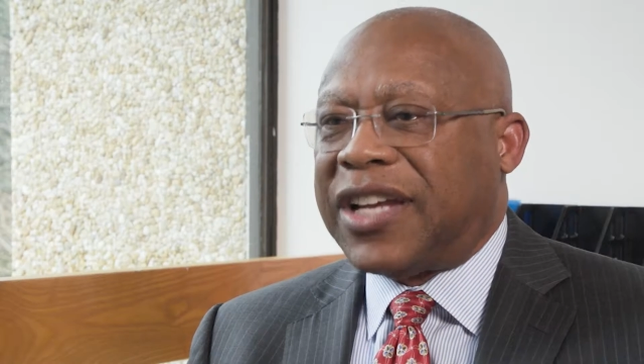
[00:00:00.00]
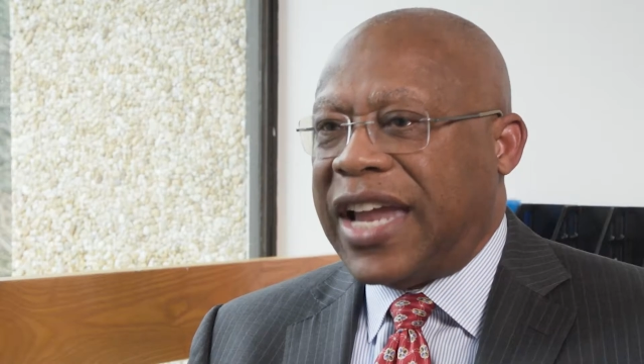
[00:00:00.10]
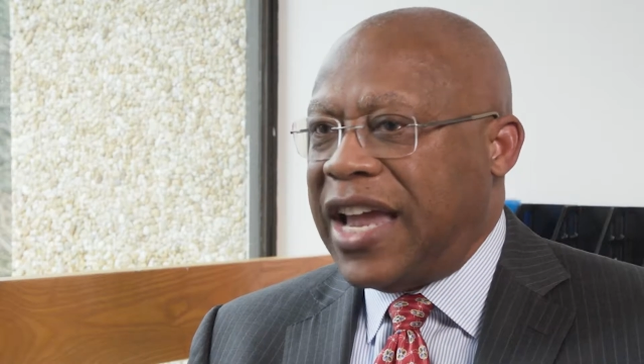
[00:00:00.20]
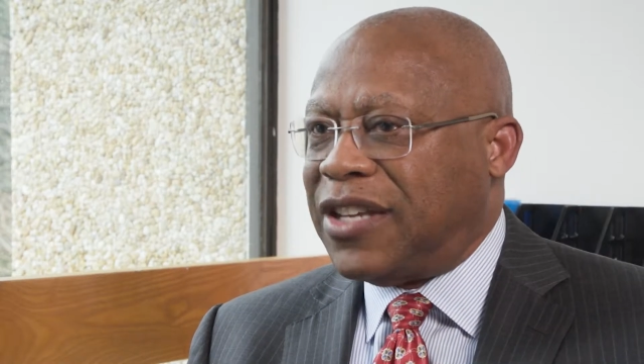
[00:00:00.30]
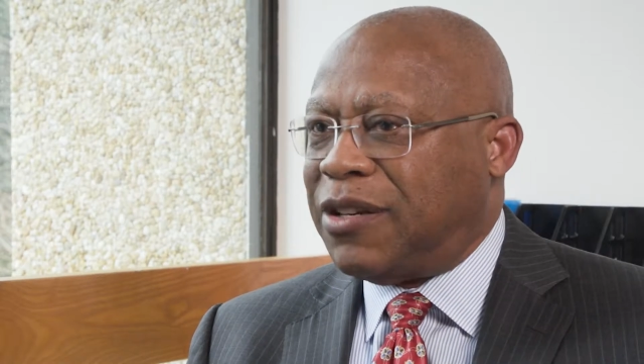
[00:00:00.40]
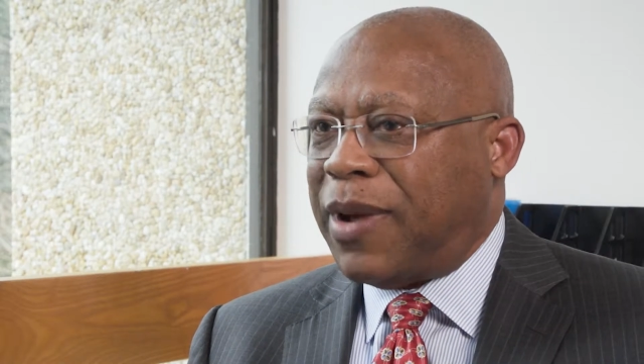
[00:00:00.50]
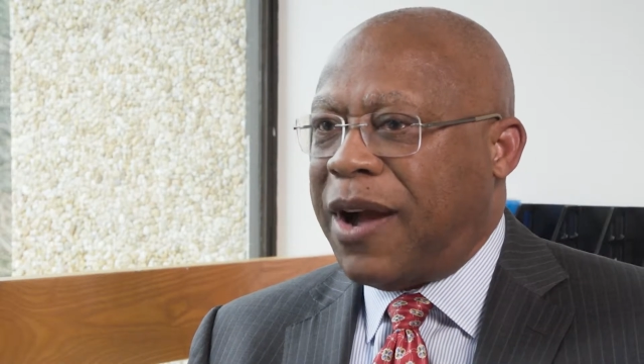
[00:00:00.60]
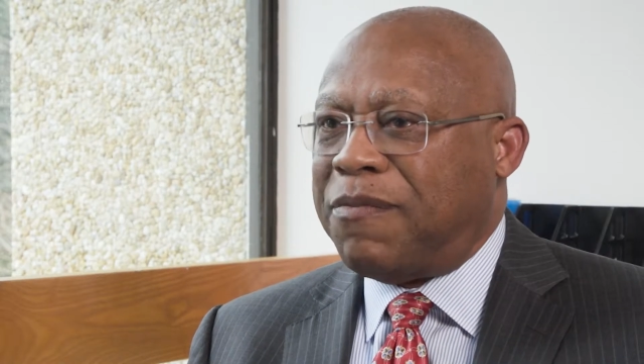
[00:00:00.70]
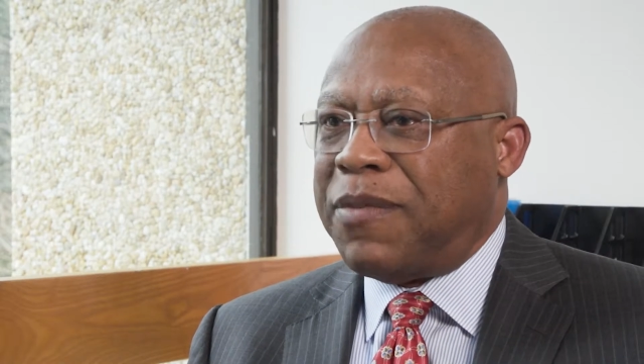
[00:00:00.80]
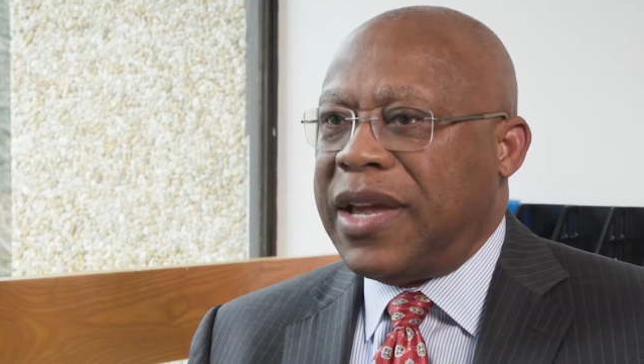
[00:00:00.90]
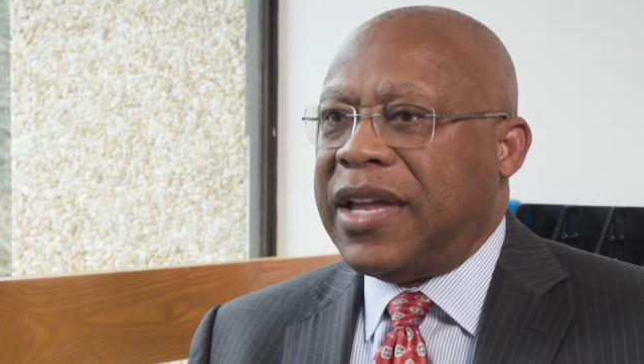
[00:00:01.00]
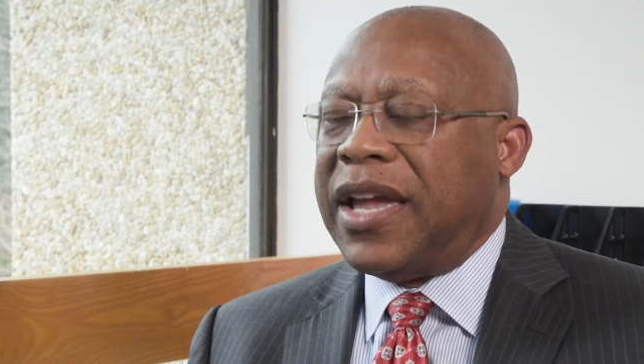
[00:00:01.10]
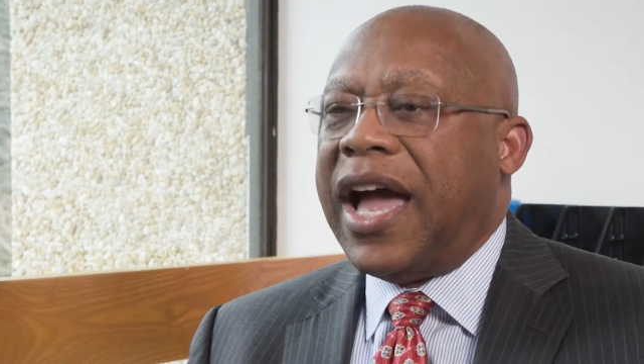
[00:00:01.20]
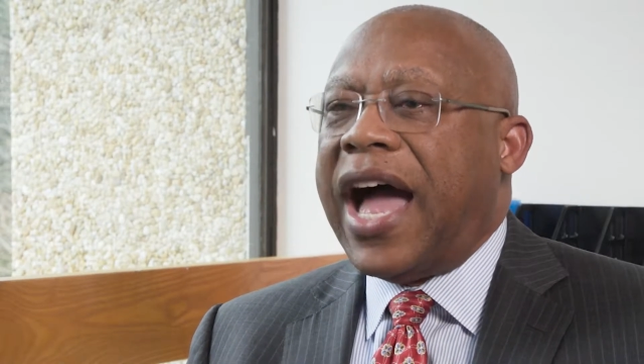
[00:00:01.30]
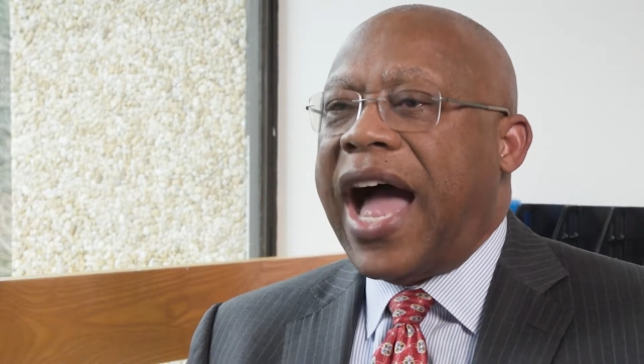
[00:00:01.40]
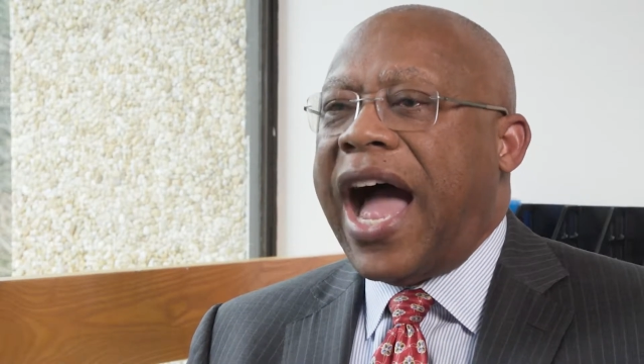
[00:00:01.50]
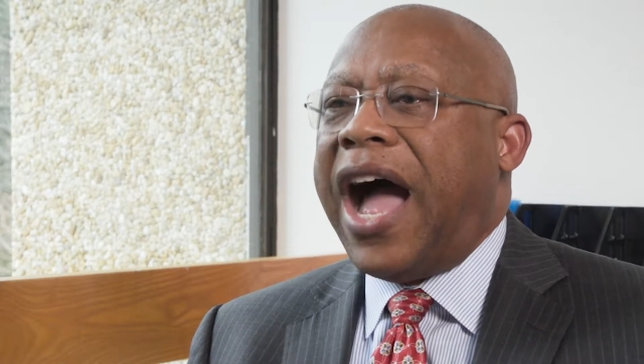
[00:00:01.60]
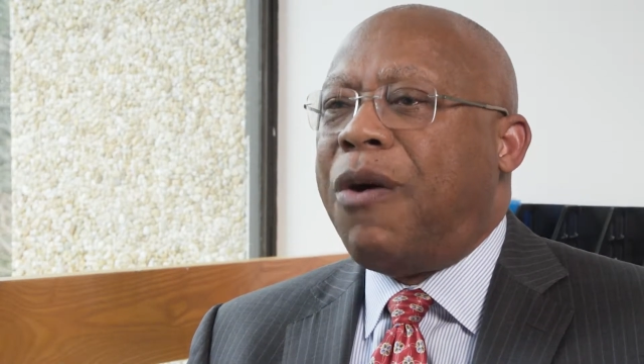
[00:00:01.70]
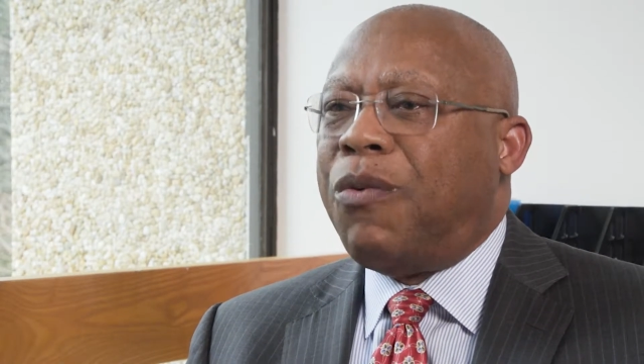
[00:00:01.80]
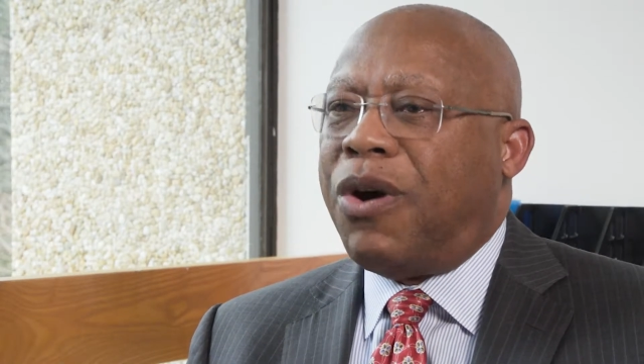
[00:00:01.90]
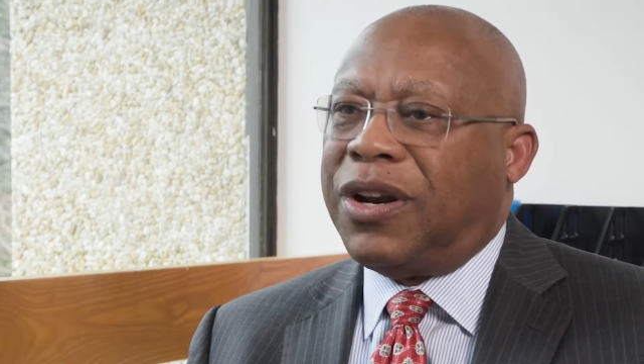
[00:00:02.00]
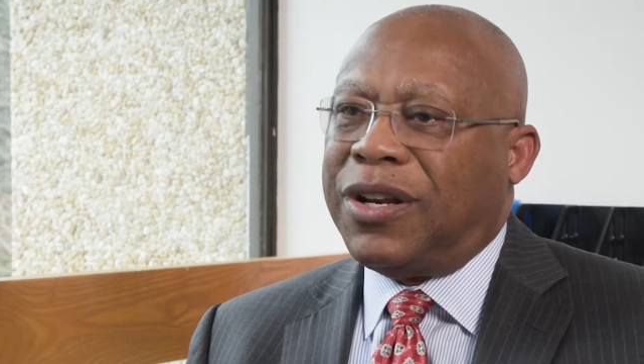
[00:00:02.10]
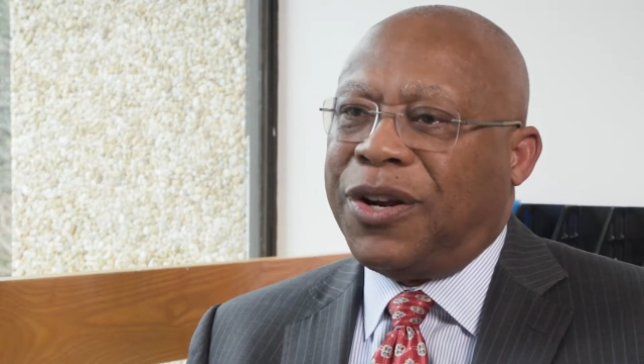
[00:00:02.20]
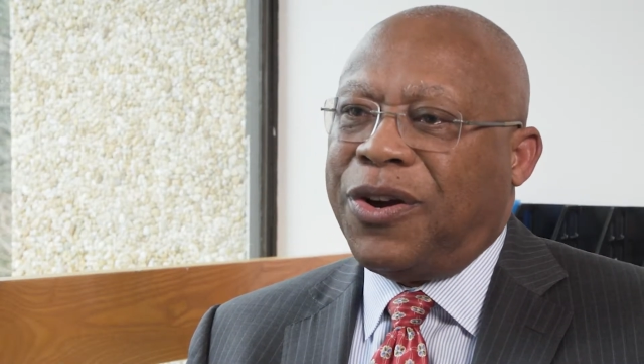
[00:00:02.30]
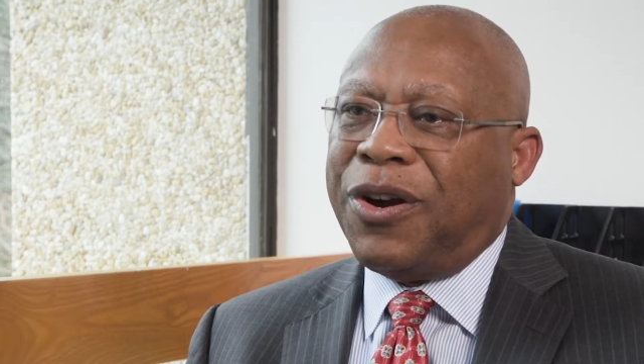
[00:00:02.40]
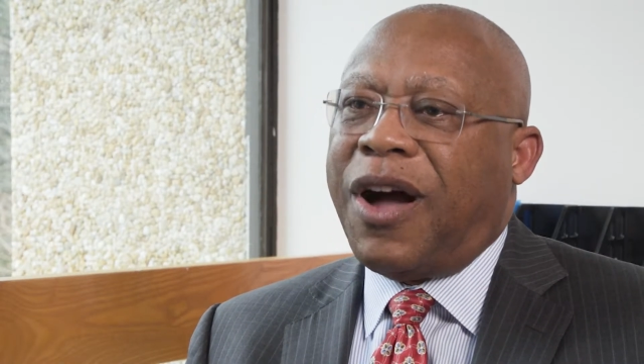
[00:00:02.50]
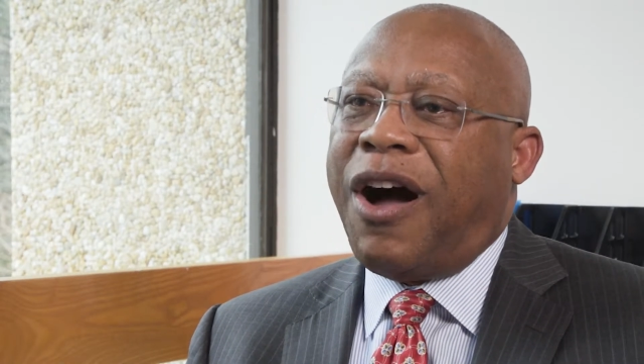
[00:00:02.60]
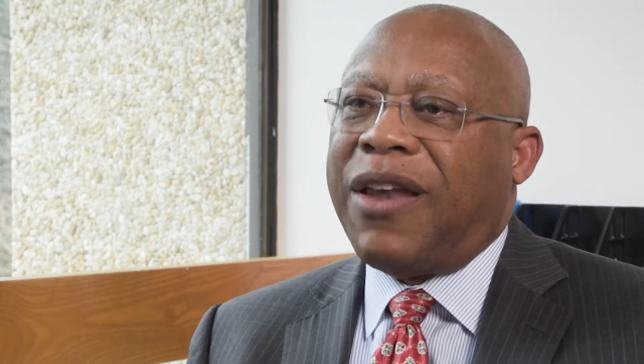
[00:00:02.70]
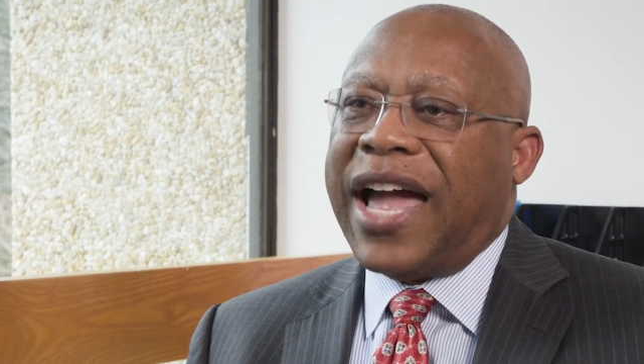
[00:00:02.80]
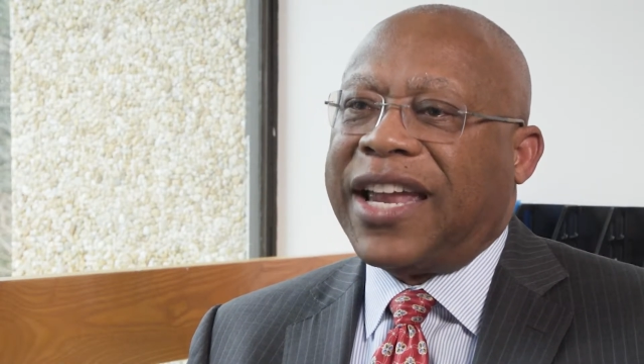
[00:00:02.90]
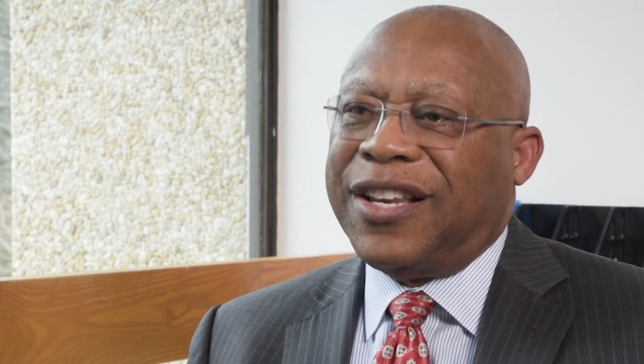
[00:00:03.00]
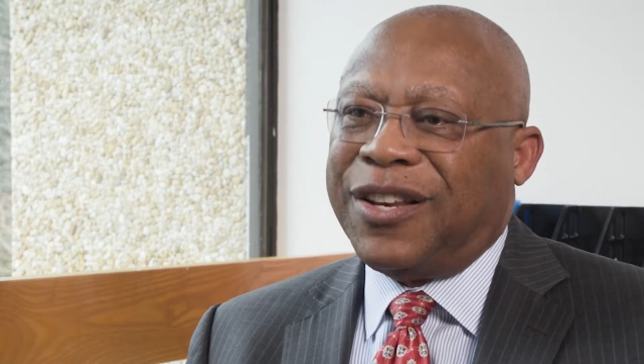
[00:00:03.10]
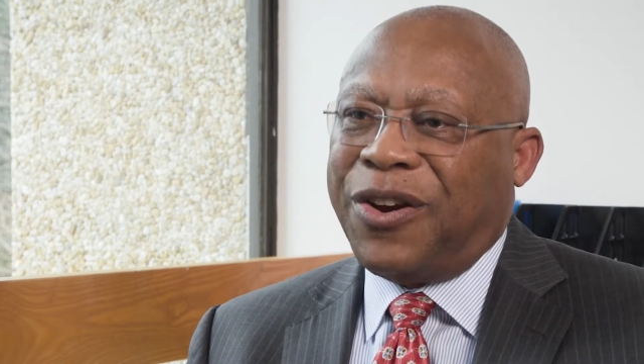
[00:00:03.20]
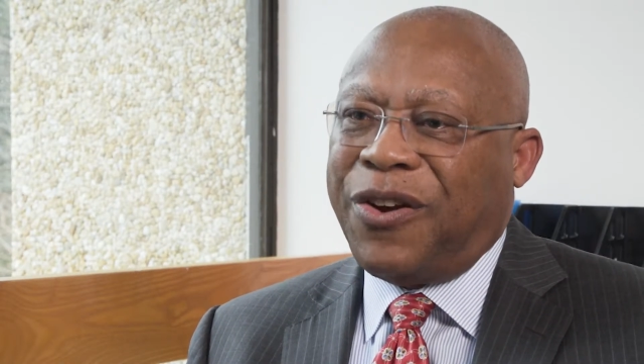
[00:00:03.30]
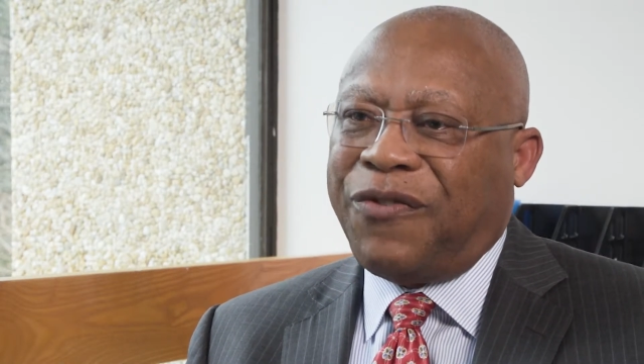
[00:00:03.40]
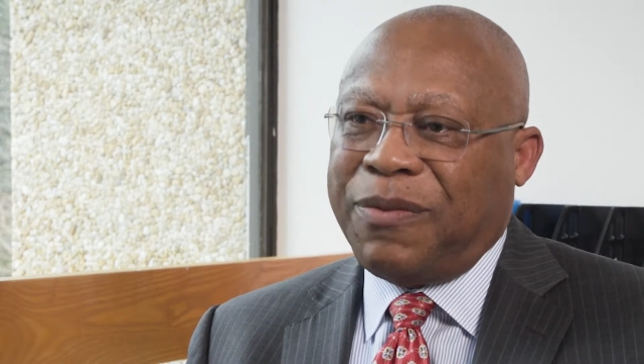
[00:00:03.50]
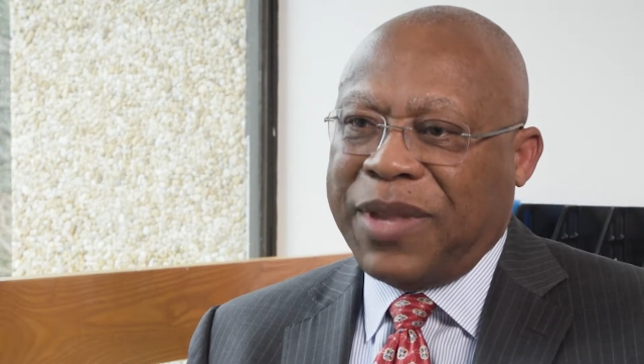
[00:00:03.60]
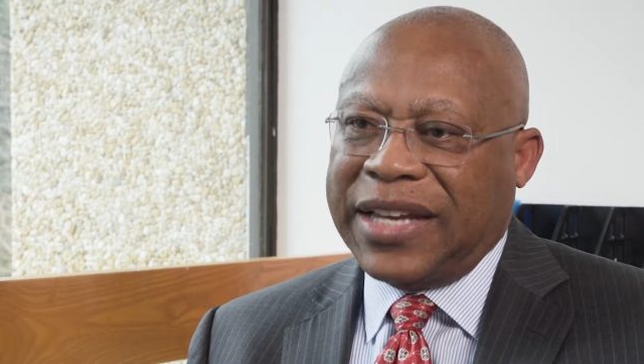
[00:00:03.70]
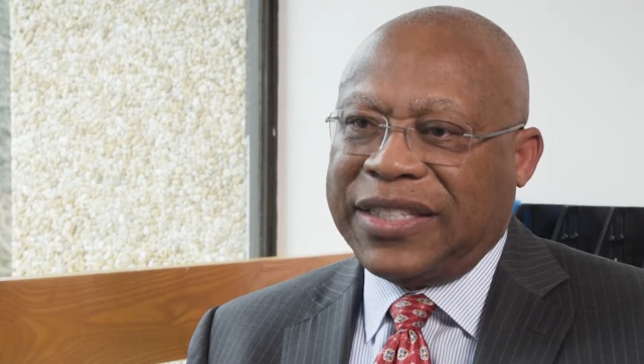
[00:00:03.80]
cares about me. I want to learn all I can learn from that